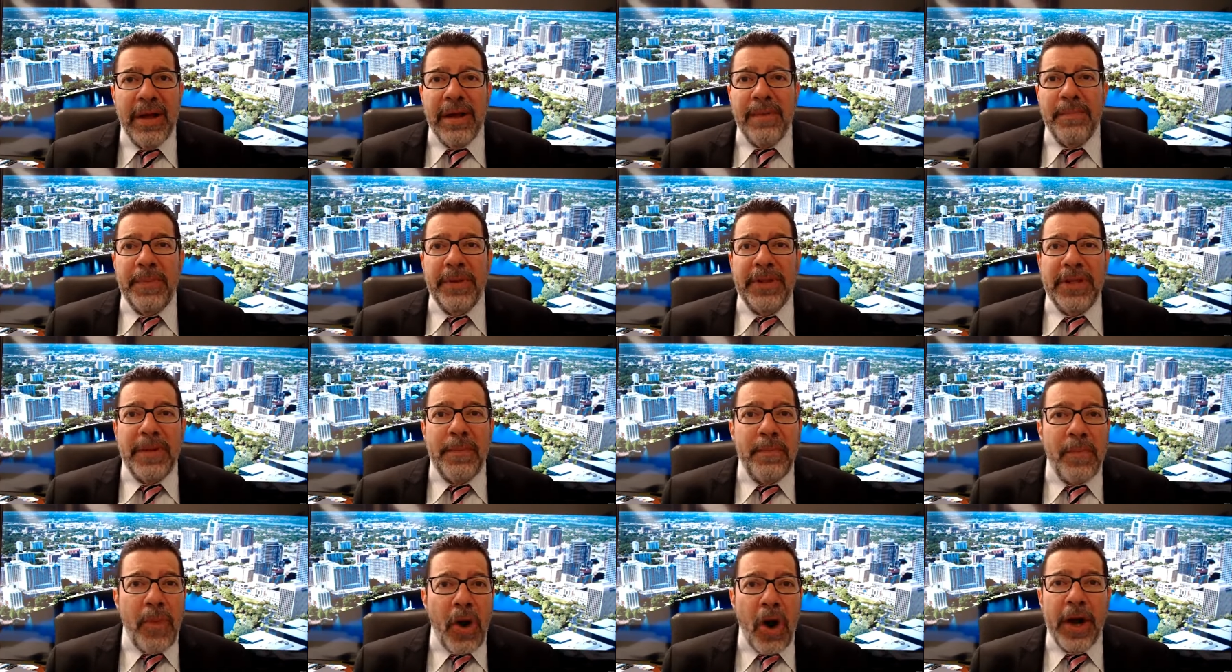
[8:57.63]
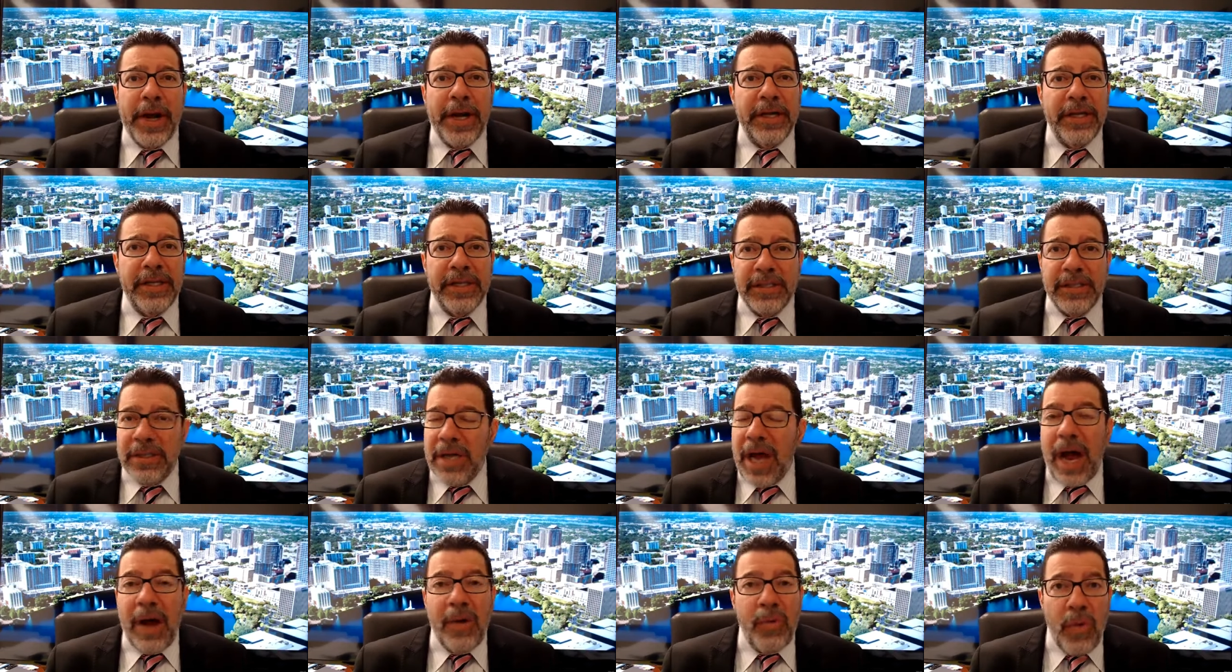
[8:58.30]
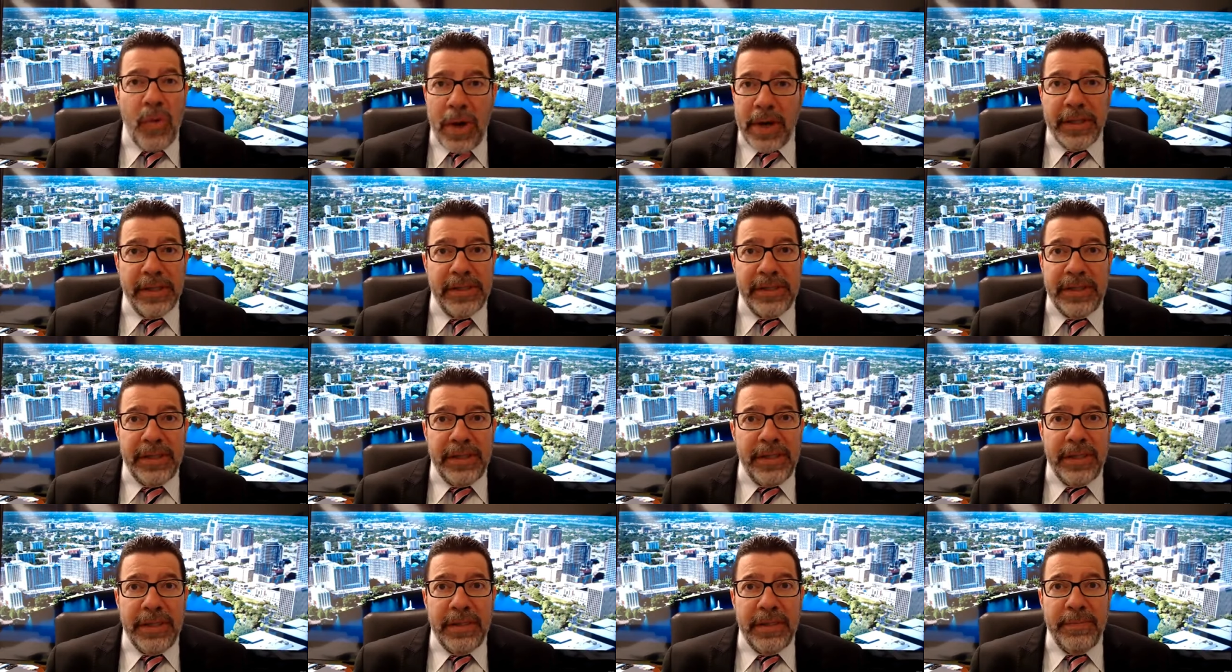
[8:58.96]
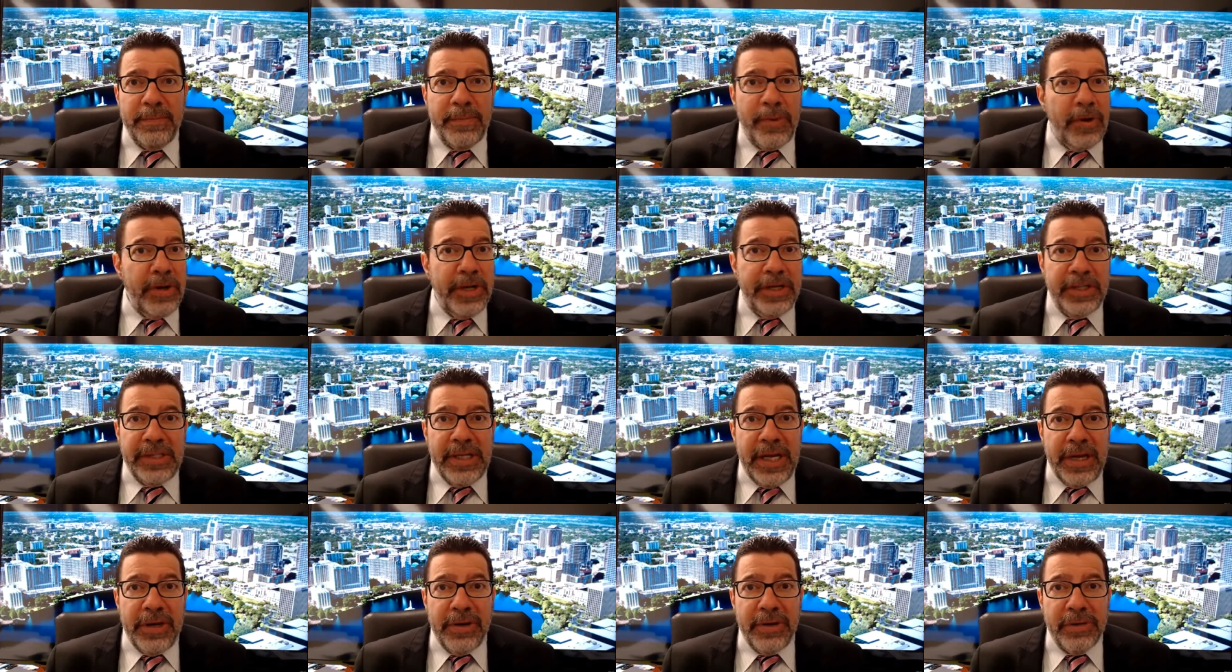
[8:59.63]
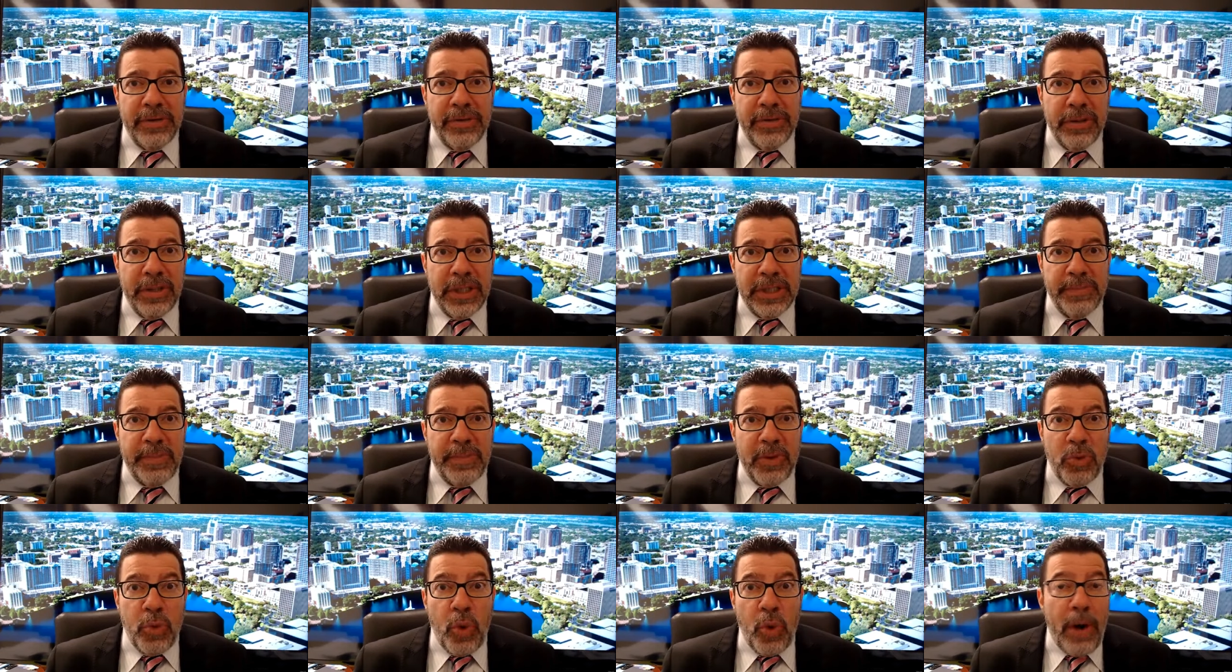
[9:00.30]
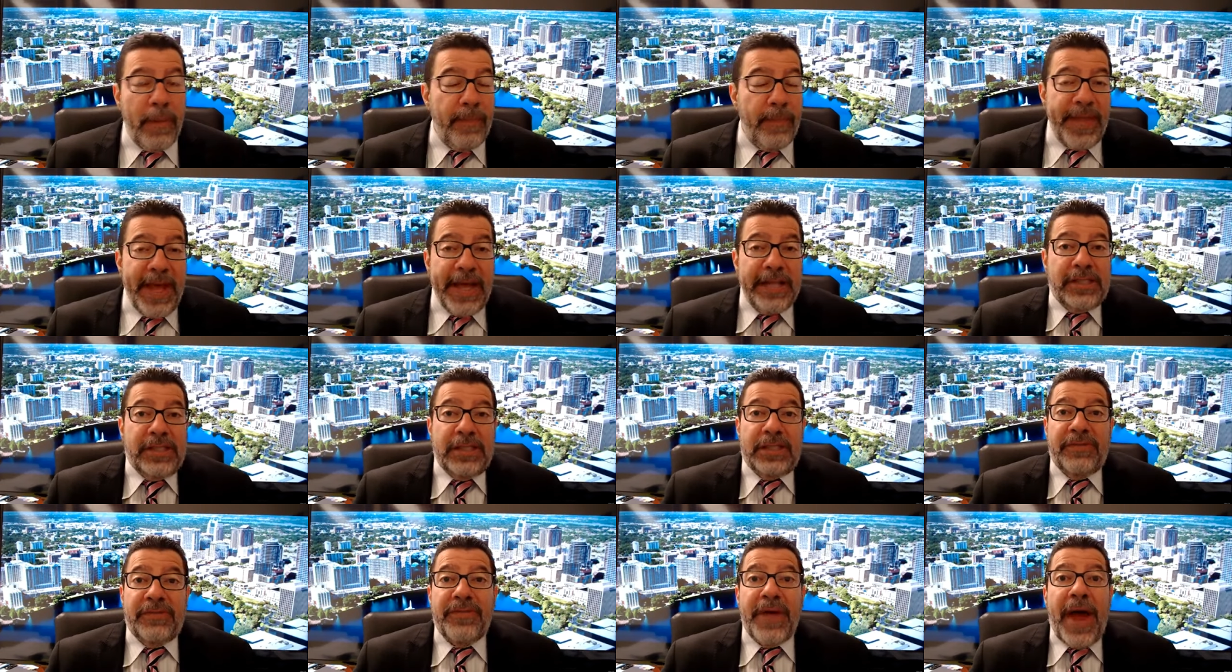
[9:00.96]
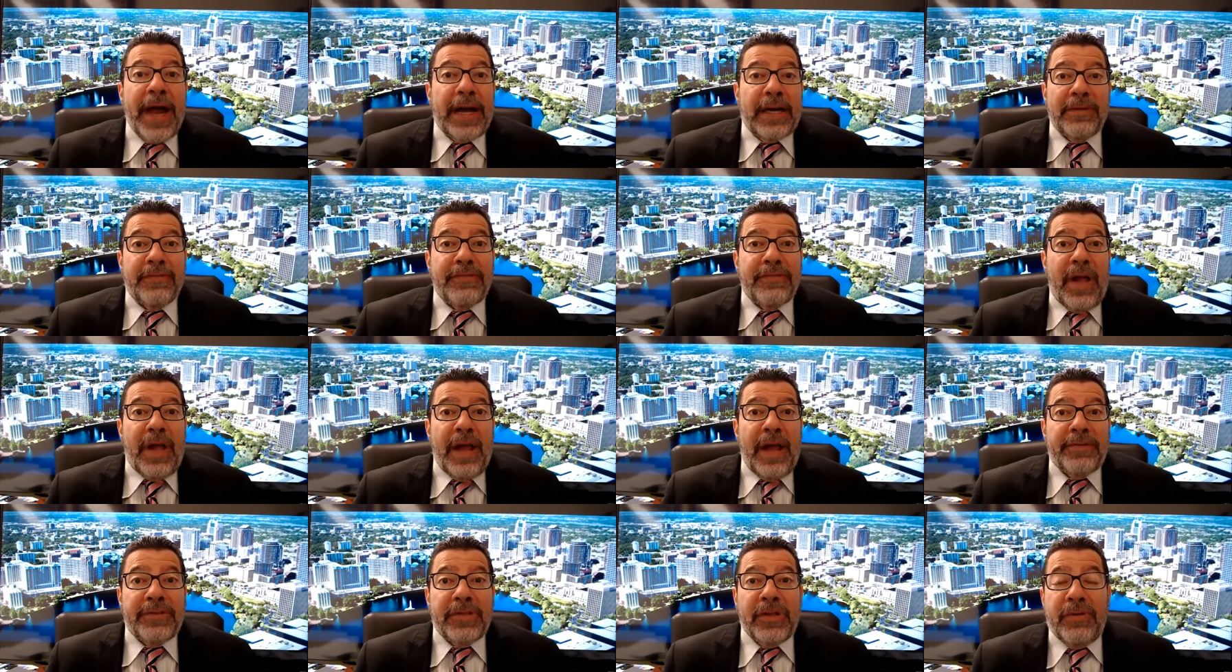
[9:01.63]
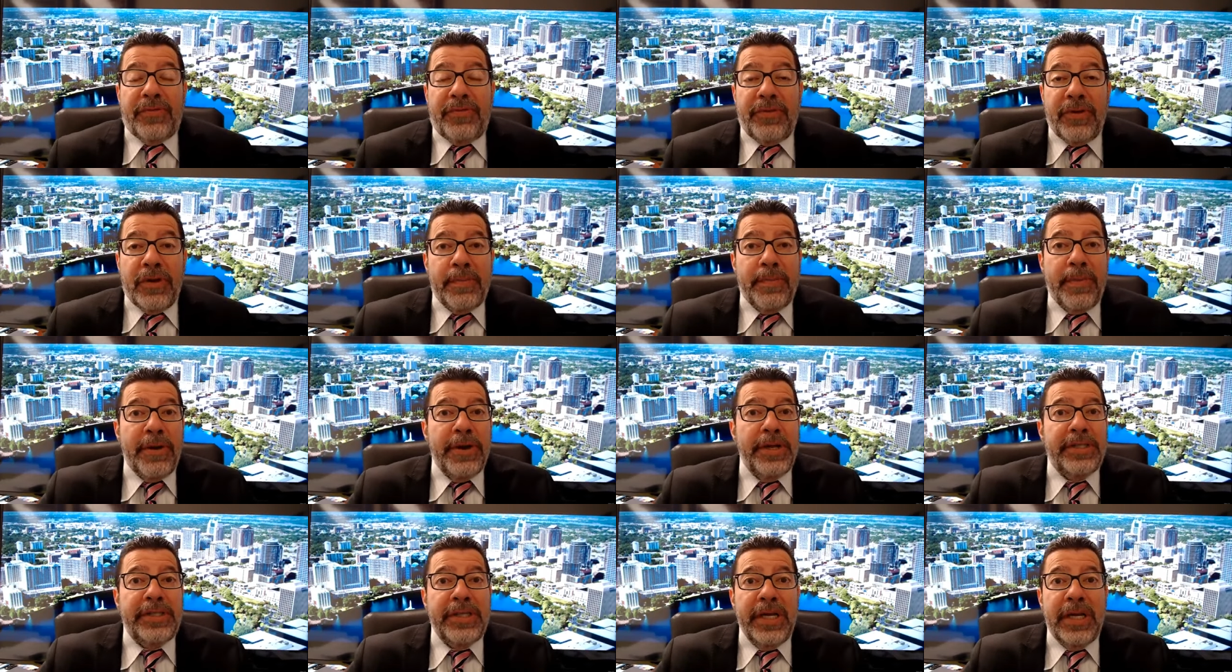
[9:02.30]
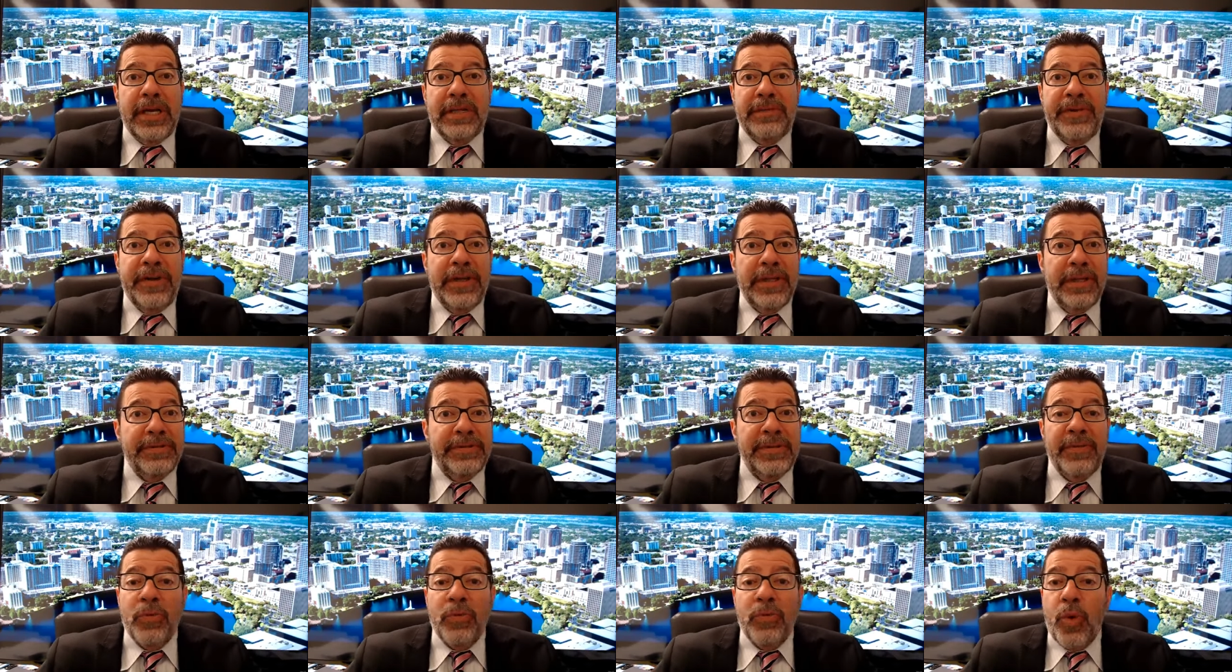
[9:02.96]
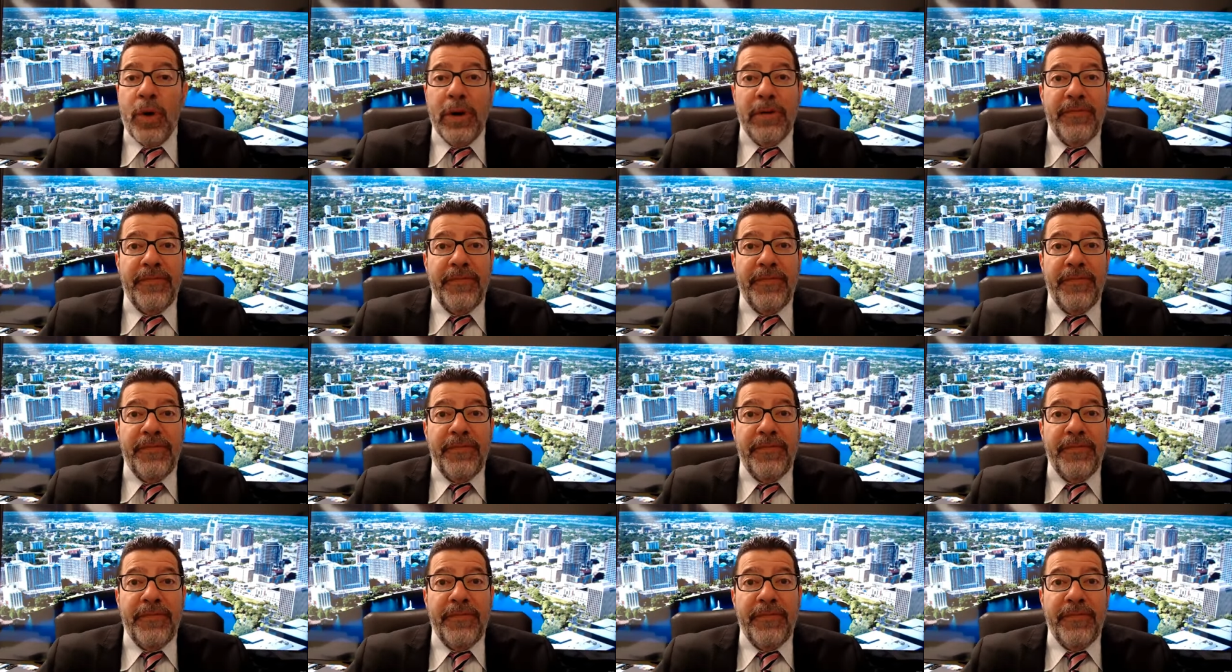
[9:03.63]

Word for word: But the market does not want to see Bernie Sanders or Elizabeth Warren. That's just fact of life. So if you're a Bernie Sanders fan, Elizabeth Warren